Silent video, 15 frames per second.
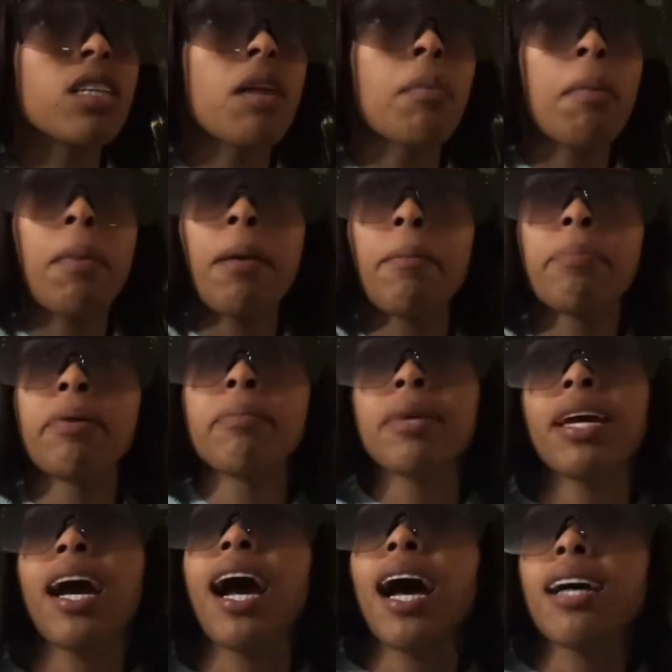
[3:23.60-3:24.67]
So my mom put
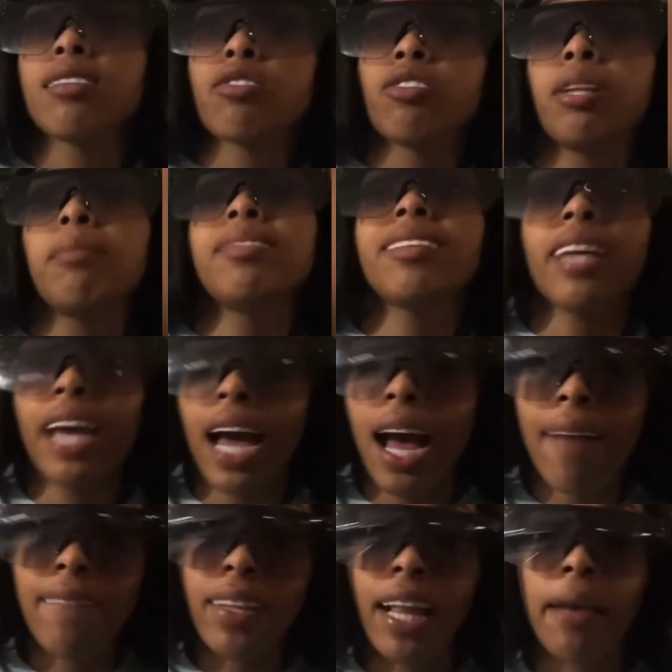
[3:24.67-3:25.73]
me in high school. Let me tell you
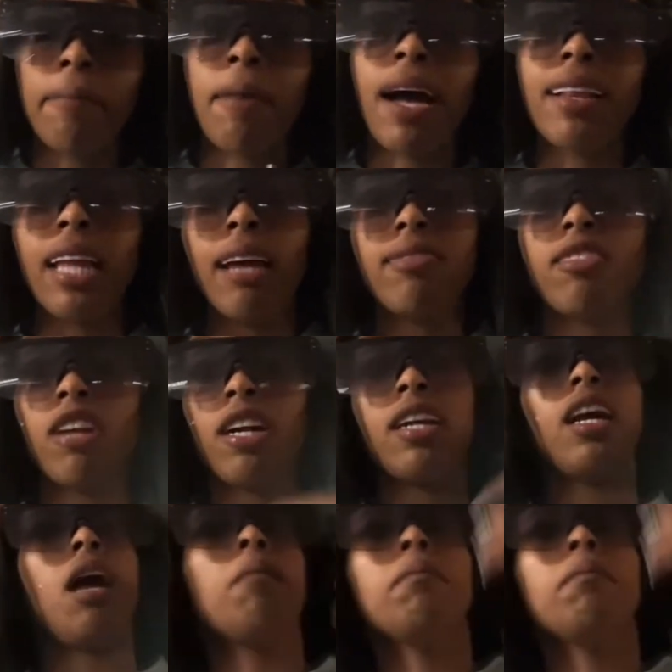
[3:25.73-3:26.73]
how I feel like my life started.